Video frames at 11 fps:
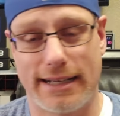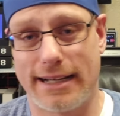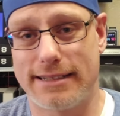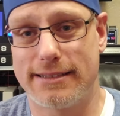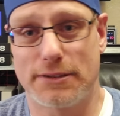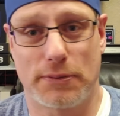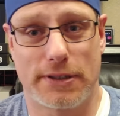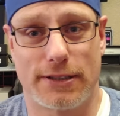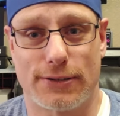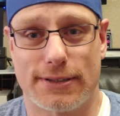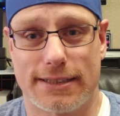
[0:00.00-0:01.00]
it's just one of
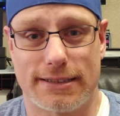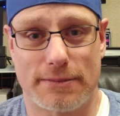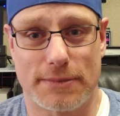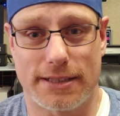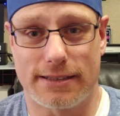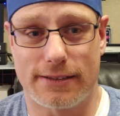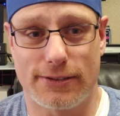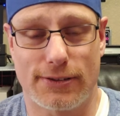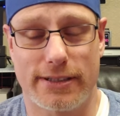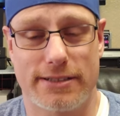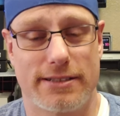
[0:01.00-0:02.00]
those systems that's a little
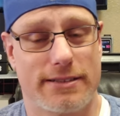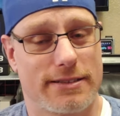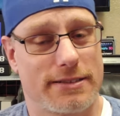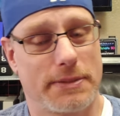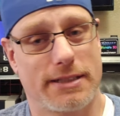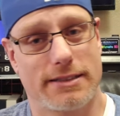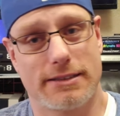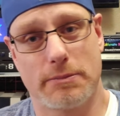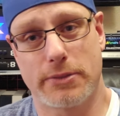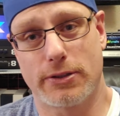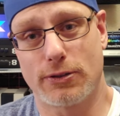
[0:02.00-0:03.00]
glitchy just because of
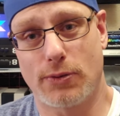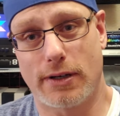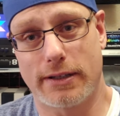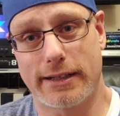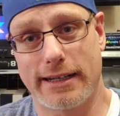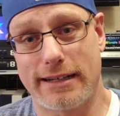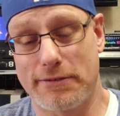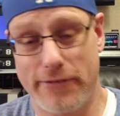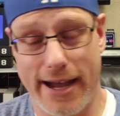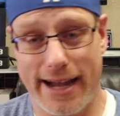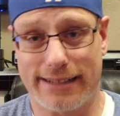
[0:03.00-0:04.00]
the build quality. And in
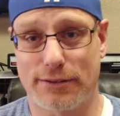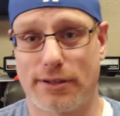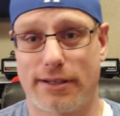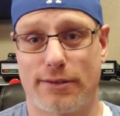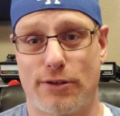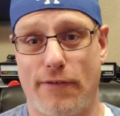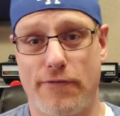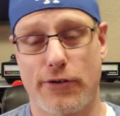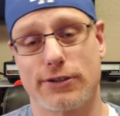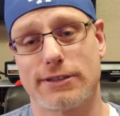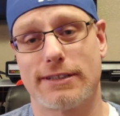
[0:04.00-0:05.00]
fact, the
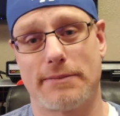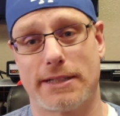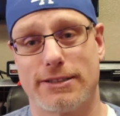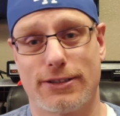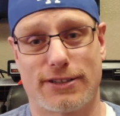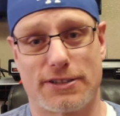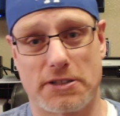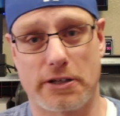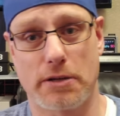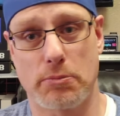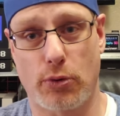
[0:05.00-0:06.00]
first time I took the
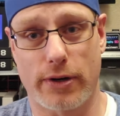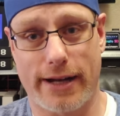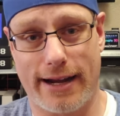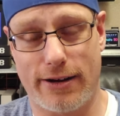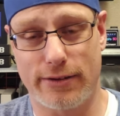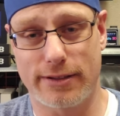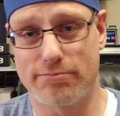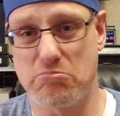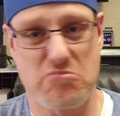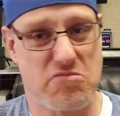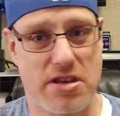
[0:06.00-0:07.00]
circuit board out,
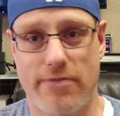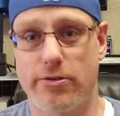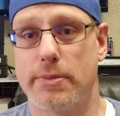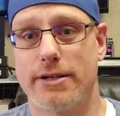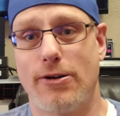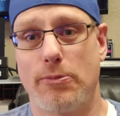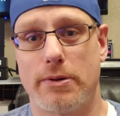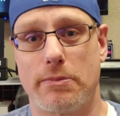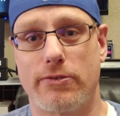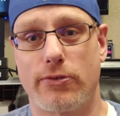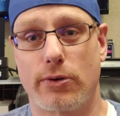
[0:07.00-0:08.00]
never been
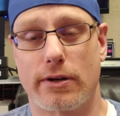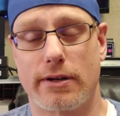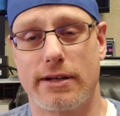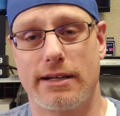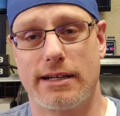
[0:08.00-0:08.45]
opened before,